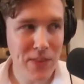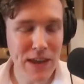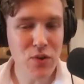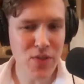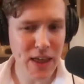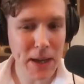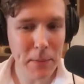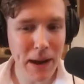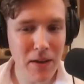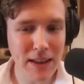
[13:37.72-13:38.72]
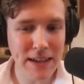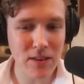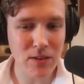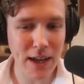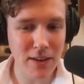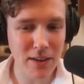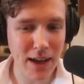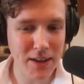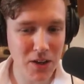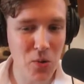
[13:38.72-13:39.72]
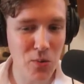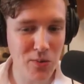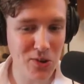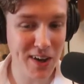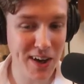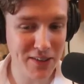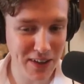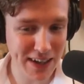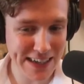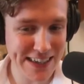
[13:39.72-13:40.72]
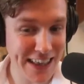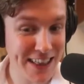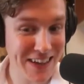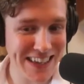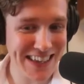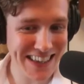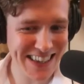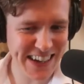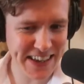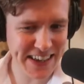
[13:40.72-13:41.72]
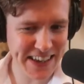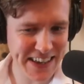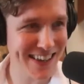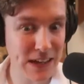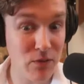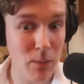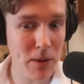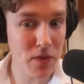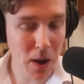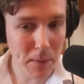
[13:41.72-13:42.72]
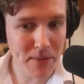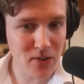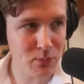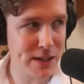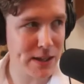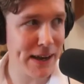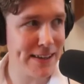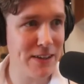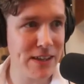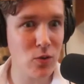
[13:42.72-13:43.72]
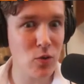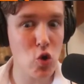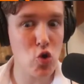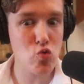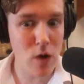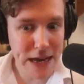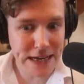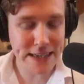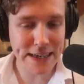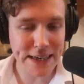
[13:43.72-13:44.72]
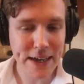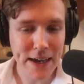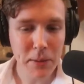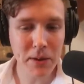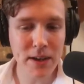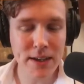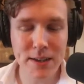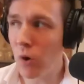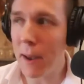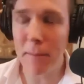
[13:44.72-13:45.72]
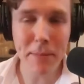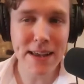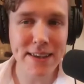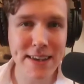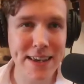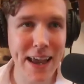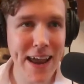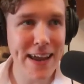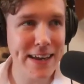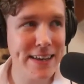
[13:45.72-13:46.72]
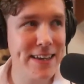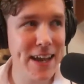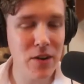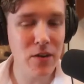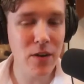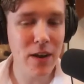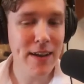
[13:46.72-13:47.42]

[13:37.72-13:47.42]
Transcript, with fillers: if you think about like the, and I know you're kind of like salivating at this idea because like from a numbers perspective, it's crazy because what that means is, hey, instead of